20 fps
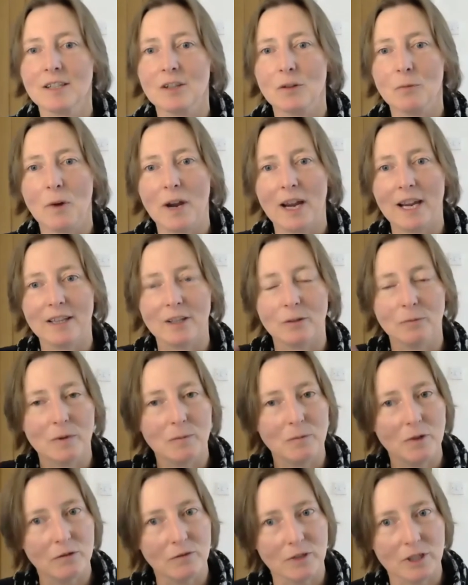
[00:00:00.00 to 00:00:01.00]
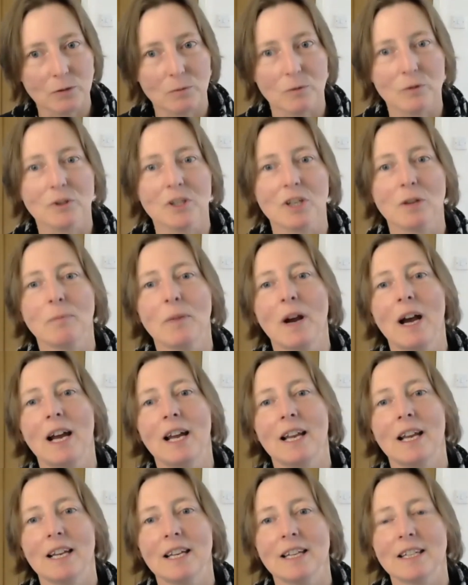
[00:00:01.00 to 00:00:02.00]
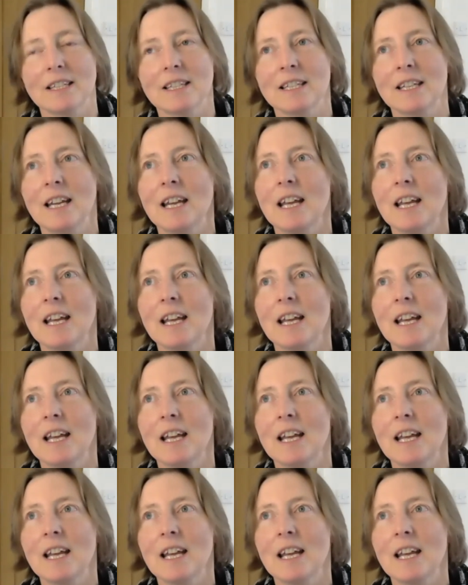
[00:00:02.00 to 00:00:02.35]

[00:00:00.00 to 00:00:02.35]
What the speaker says: the way that we move into autopilot,